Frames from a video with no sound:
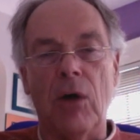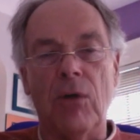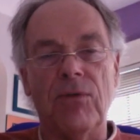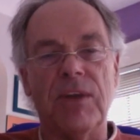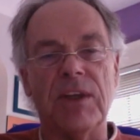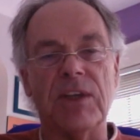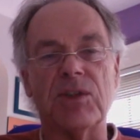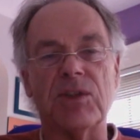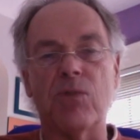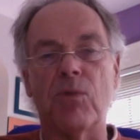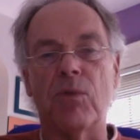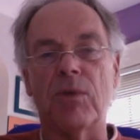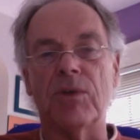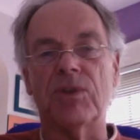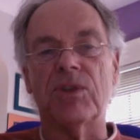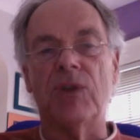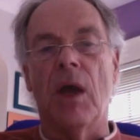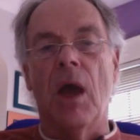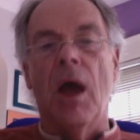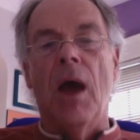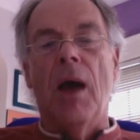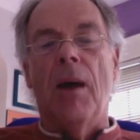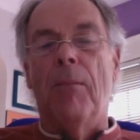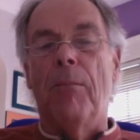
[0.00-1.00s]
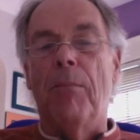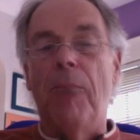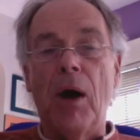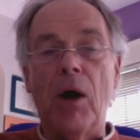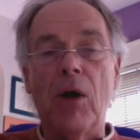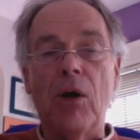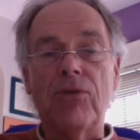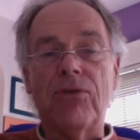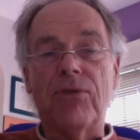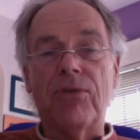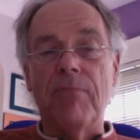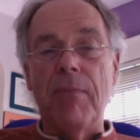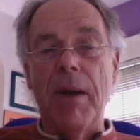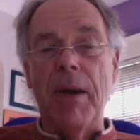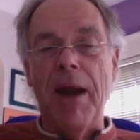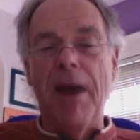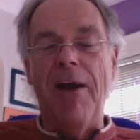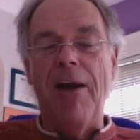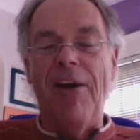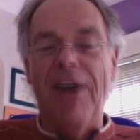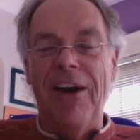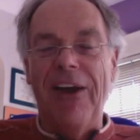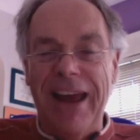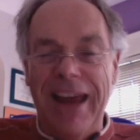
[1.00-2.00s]
this was both
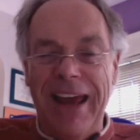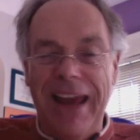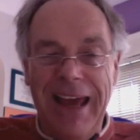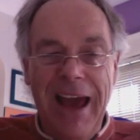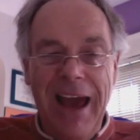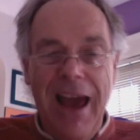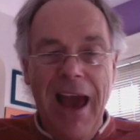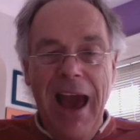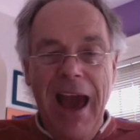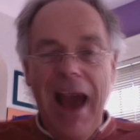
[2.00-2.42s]
Mary